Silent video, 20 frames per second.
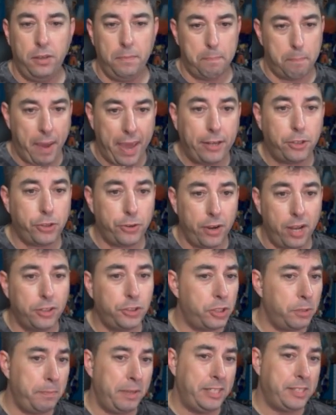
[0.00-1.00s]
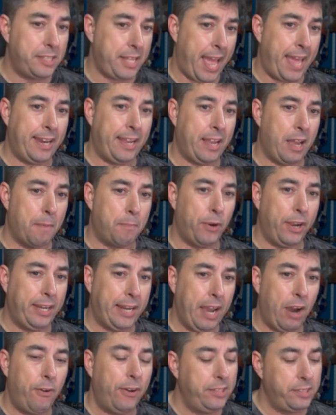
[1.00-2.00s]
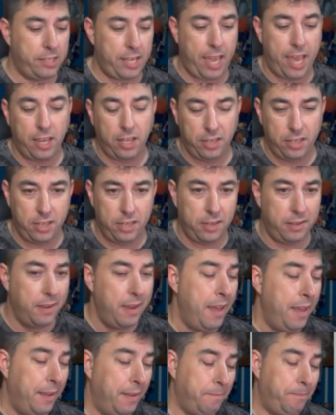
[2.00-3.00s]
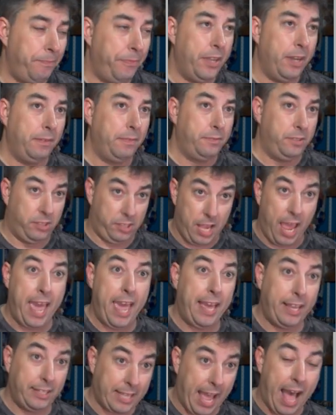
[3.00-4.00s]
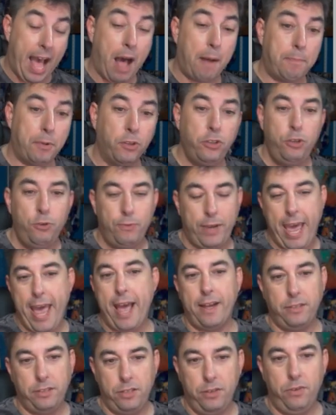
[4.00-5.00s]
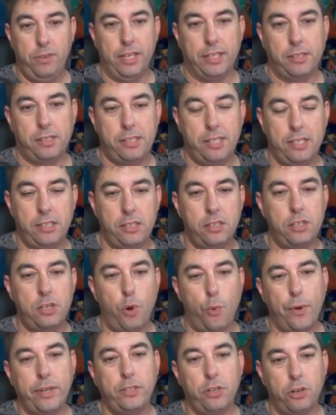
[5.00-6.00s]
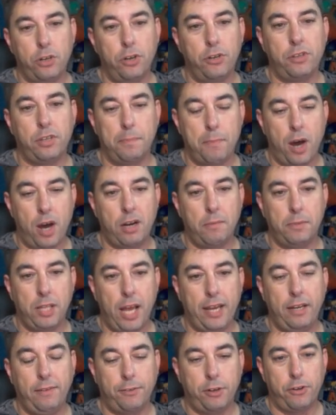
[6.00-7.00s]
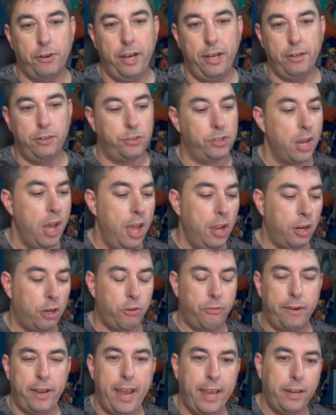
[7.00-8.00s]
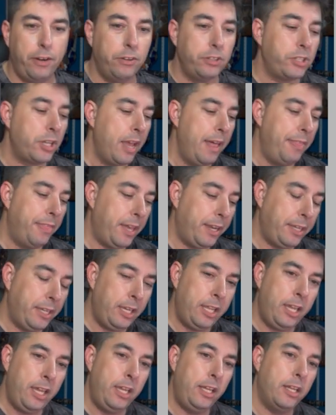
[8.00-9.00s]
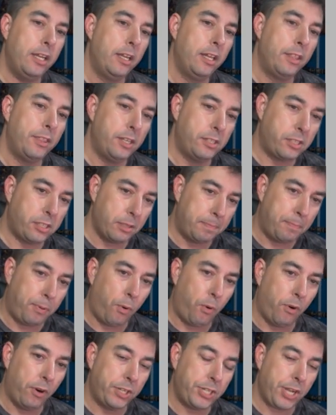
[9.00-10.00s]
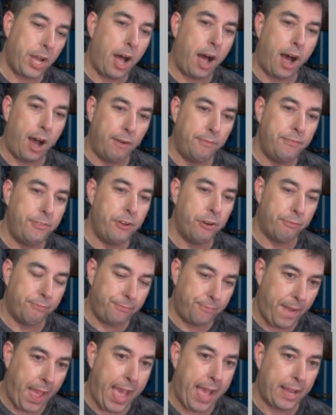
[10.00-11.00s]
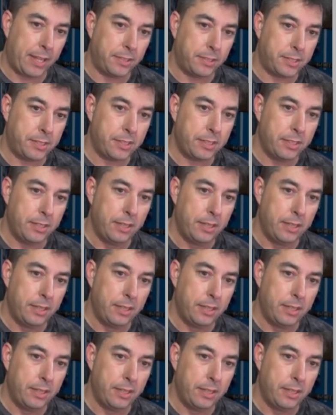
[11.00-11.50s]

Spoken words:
Patreon should be standing up right now and saying to Apple, you can't do this. This is going to hurt the bottom line of creators. Creators that need the support of their fans.